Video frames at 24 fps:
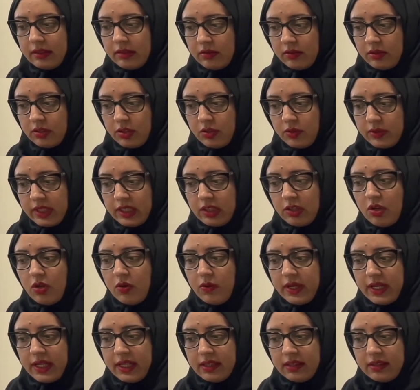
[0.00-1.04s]
You can go
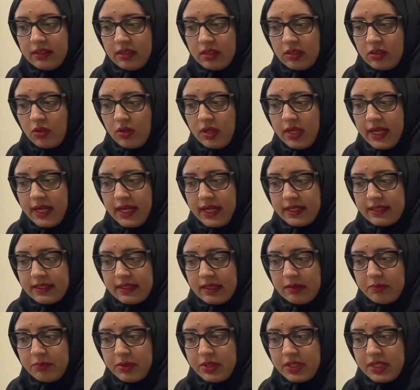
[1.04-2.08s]
ahead
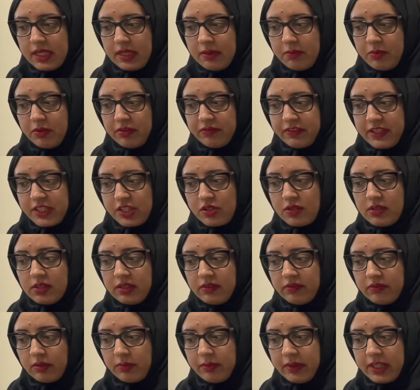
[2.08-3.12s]
and put in professional
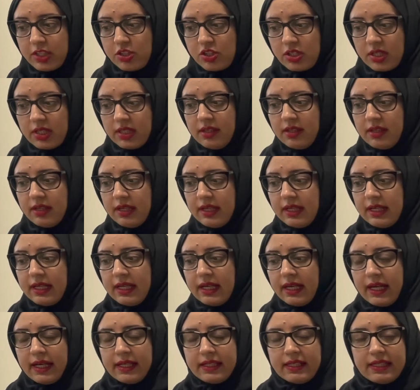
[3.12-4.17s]
information.
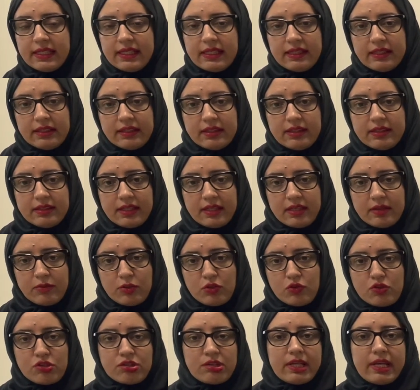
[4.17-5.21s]
And here, they
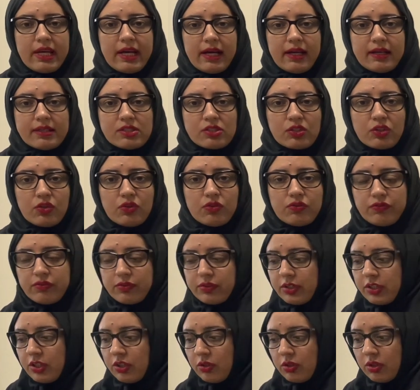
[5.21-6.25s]
usually ask you for
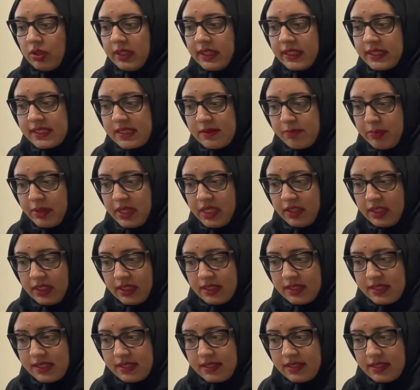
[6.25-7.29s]
your
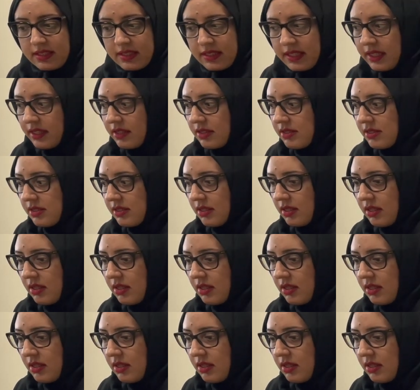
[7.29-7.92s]
experience details.